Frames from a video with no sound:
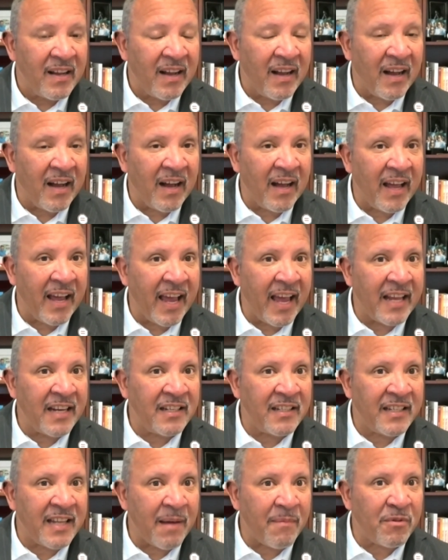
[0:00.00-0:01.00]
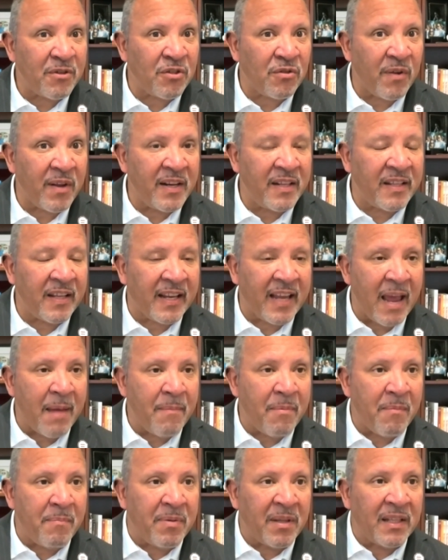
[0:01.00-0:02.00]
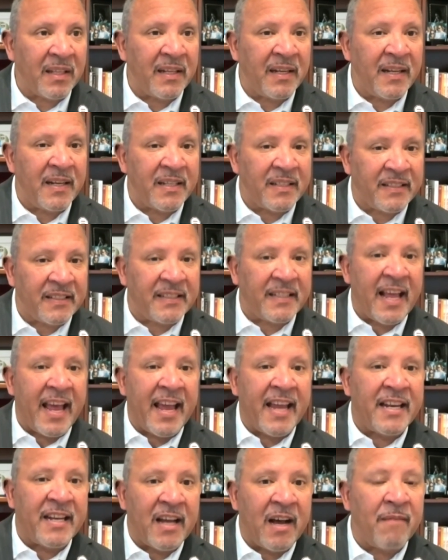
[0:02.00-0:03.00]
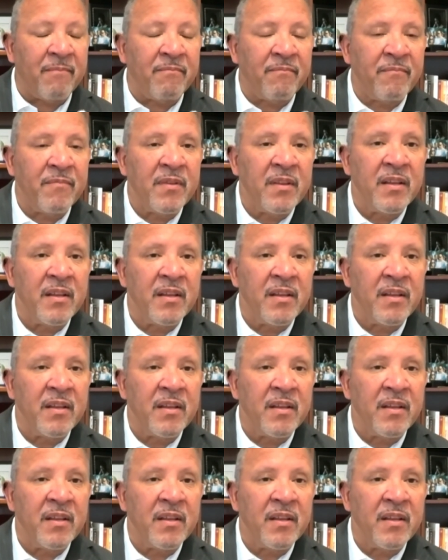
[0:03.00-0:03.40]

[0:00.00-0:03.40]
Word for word: uh, and demonstrated the capability to stand up